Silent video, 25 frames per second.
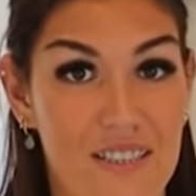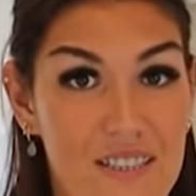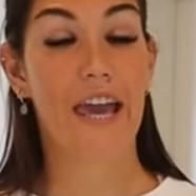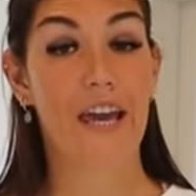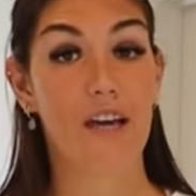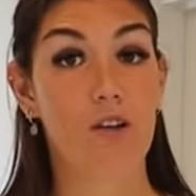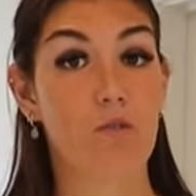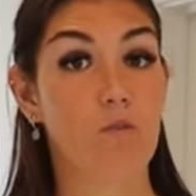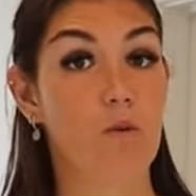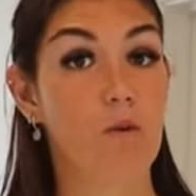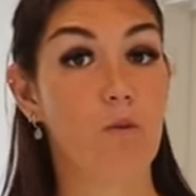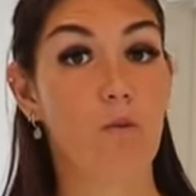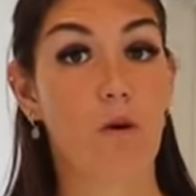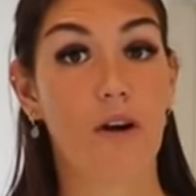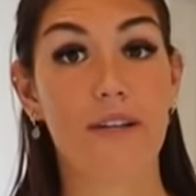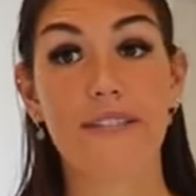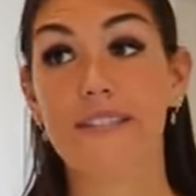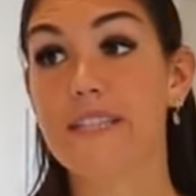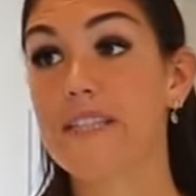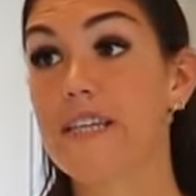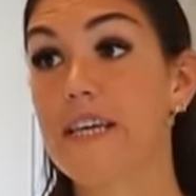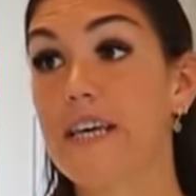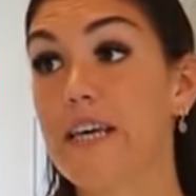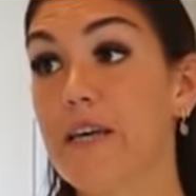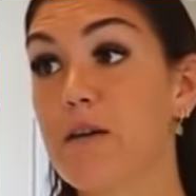And we
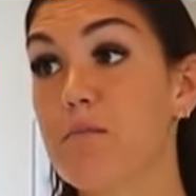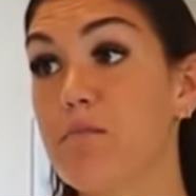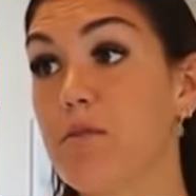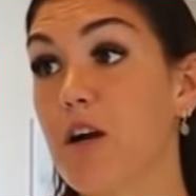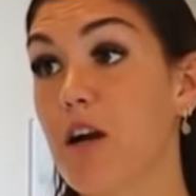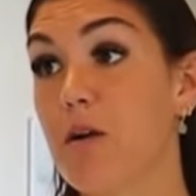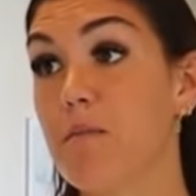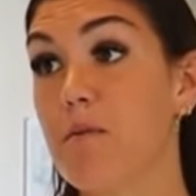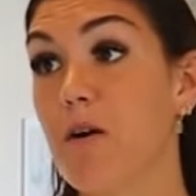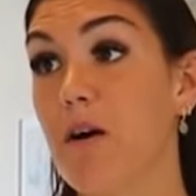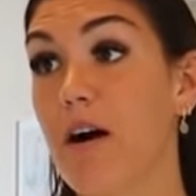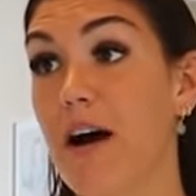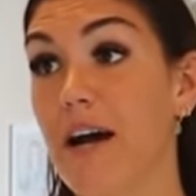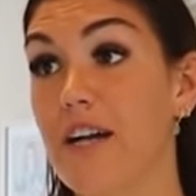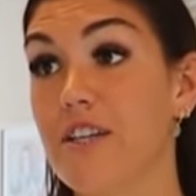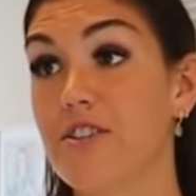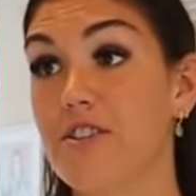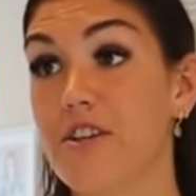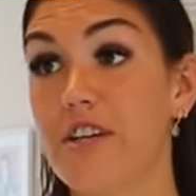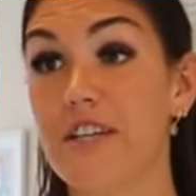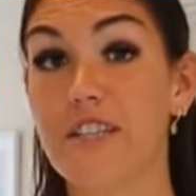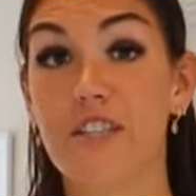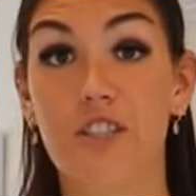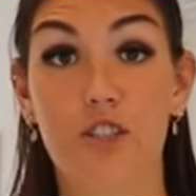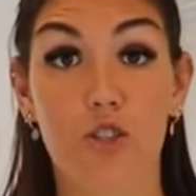want to keep
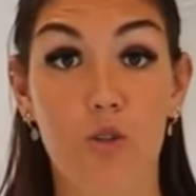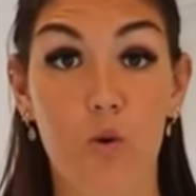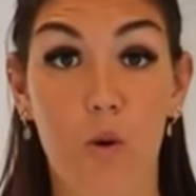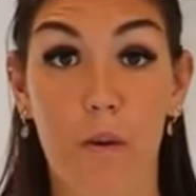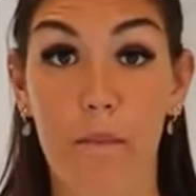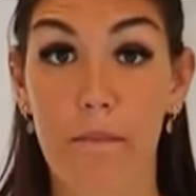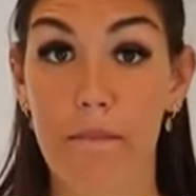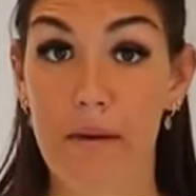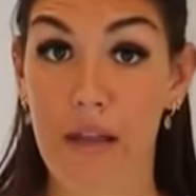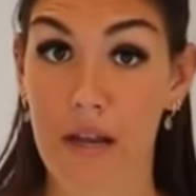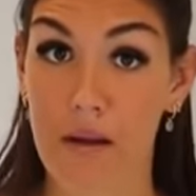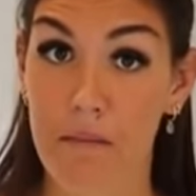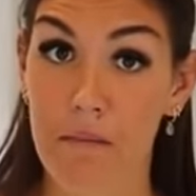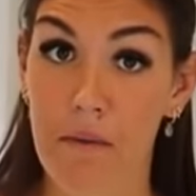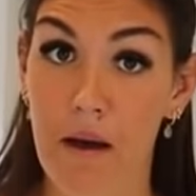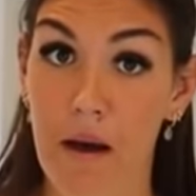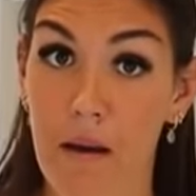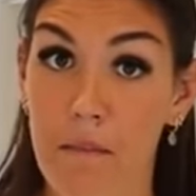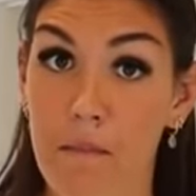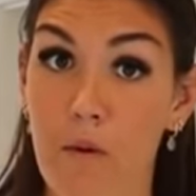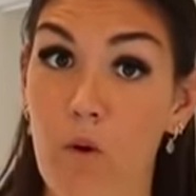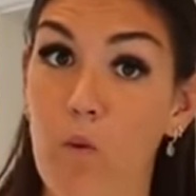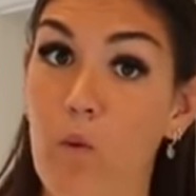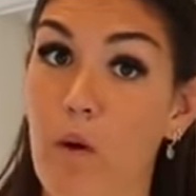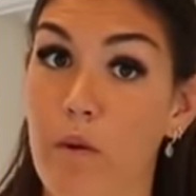carbohydrates to a
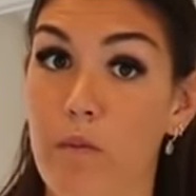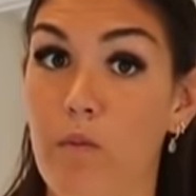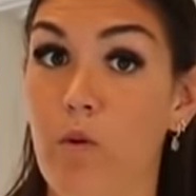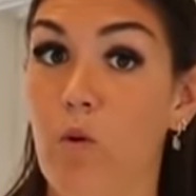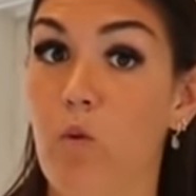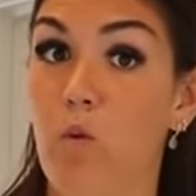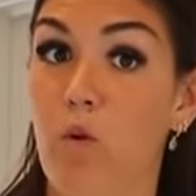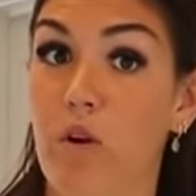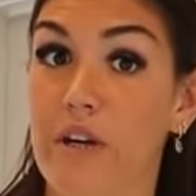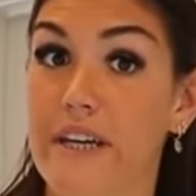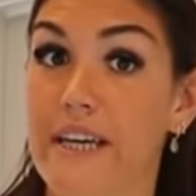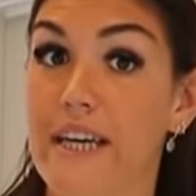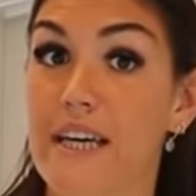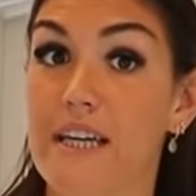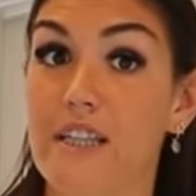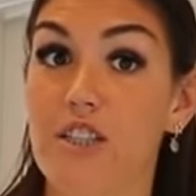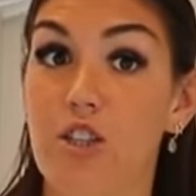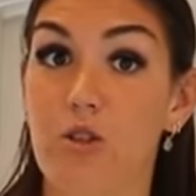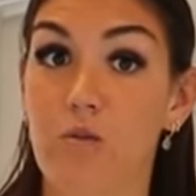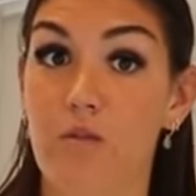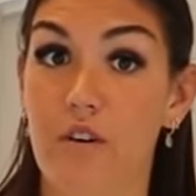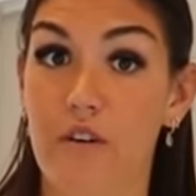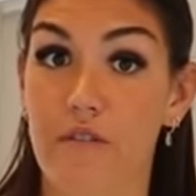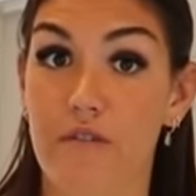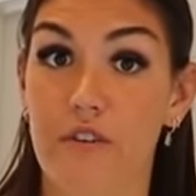minimum when we're working
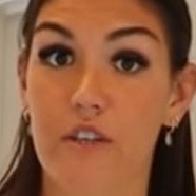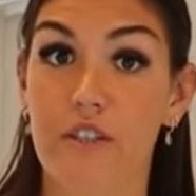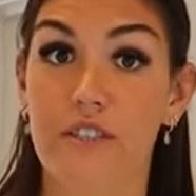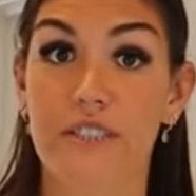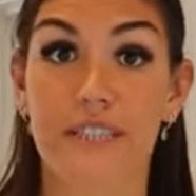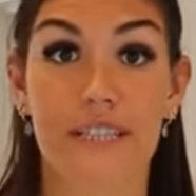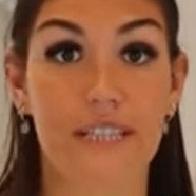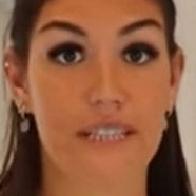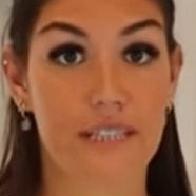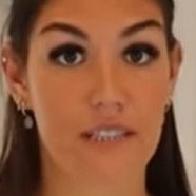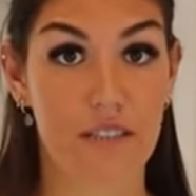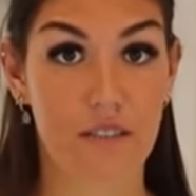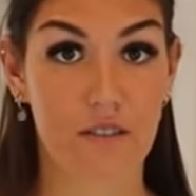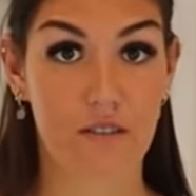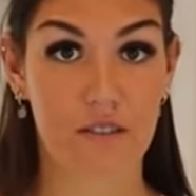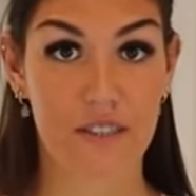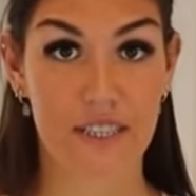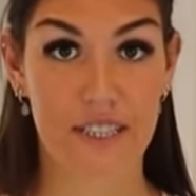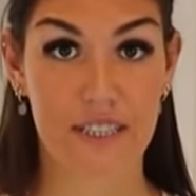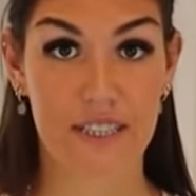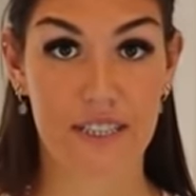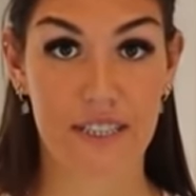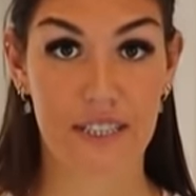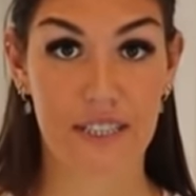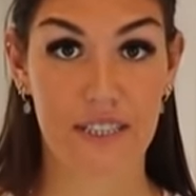to reverse insulin
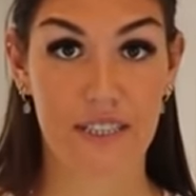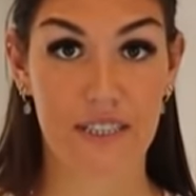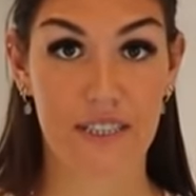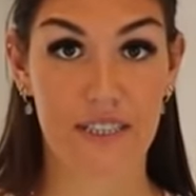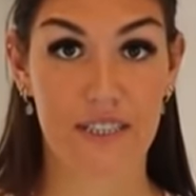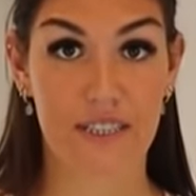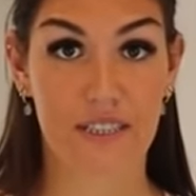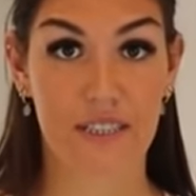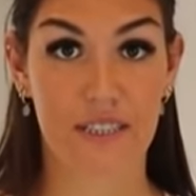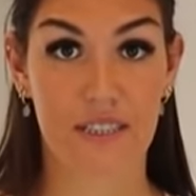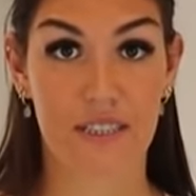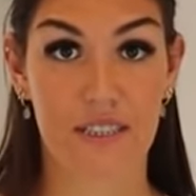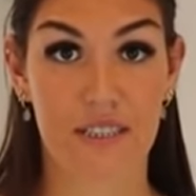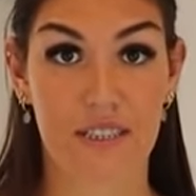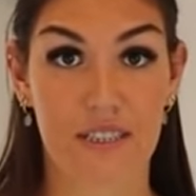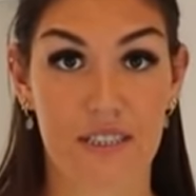resistance.